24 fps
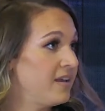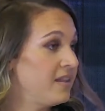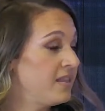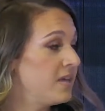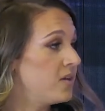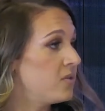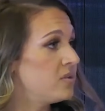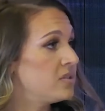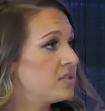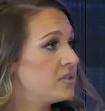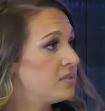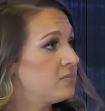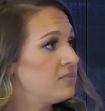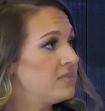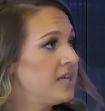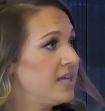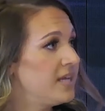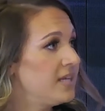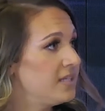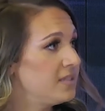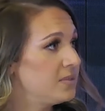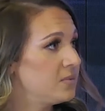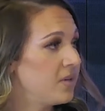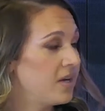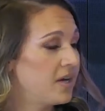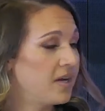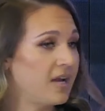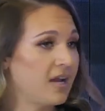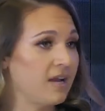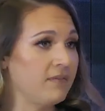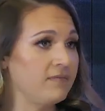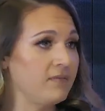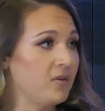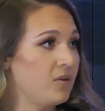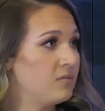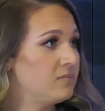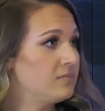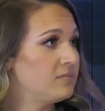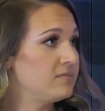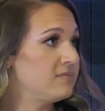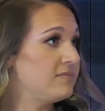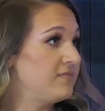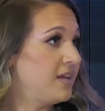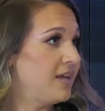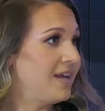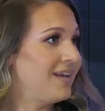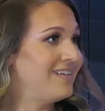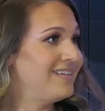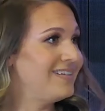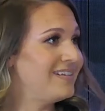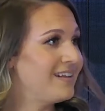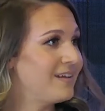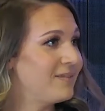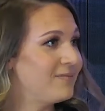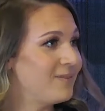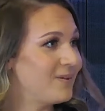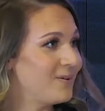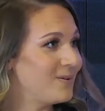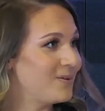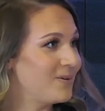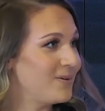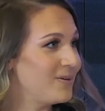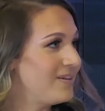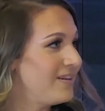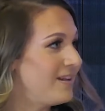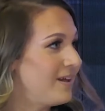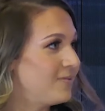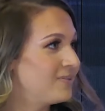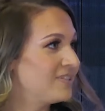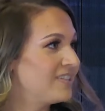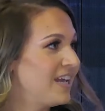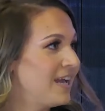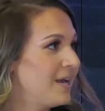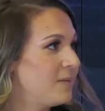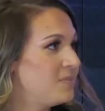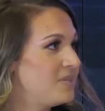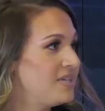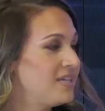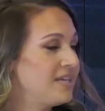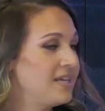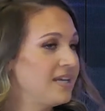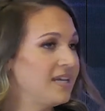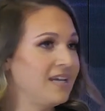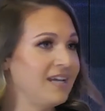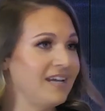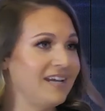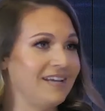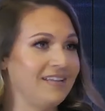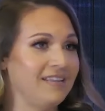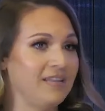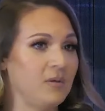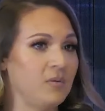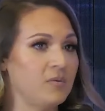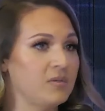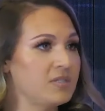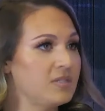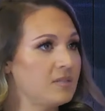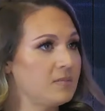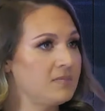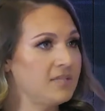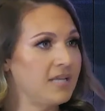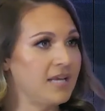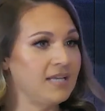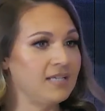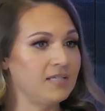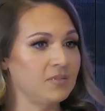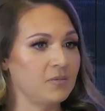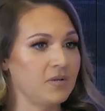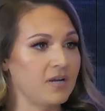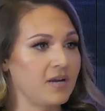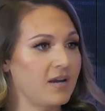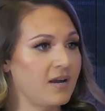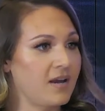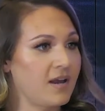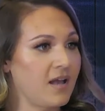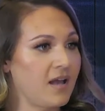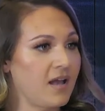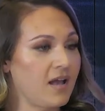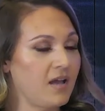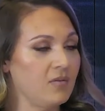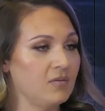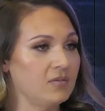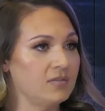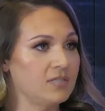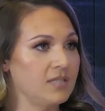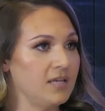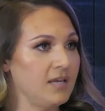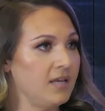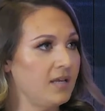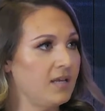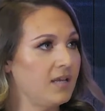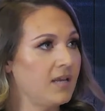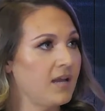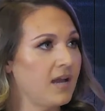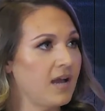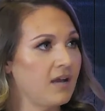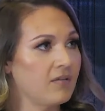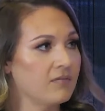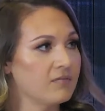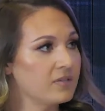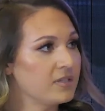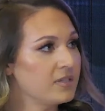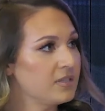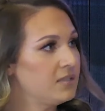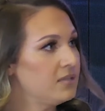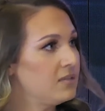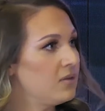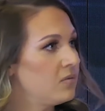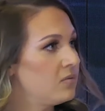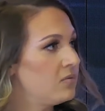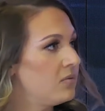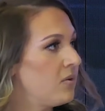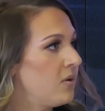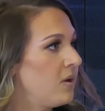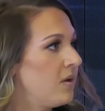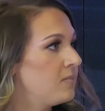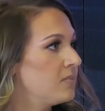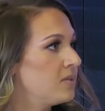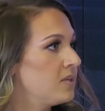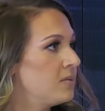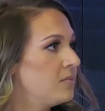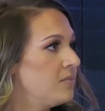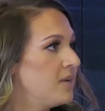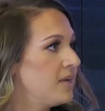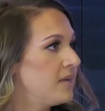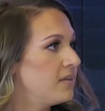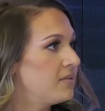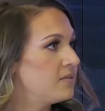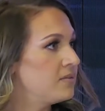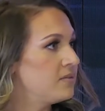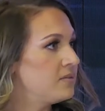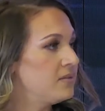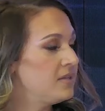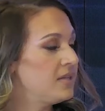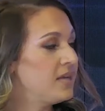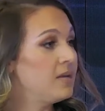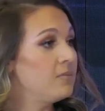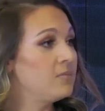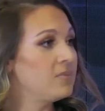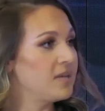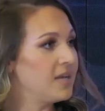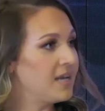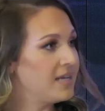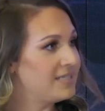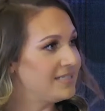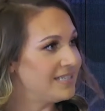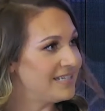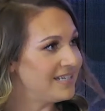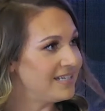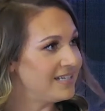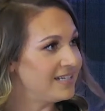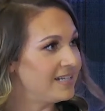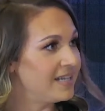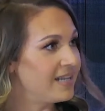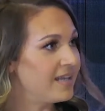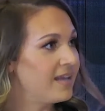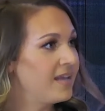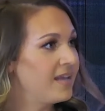There were some days where I felt fine and I felt good and I was happy. And there were some days where I was like, I really don't know how I'm going to make it through the day, but I did.